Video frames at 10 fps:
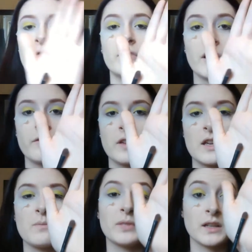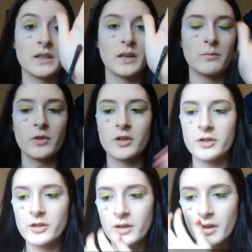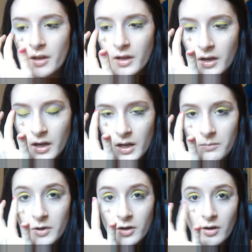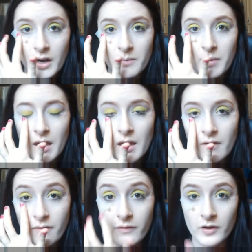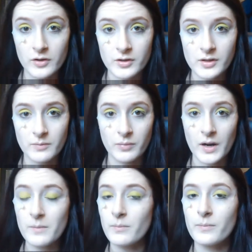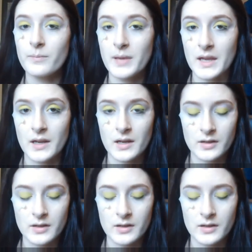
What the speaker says: fluffy blending brush, and I'm going to grab first a bright pink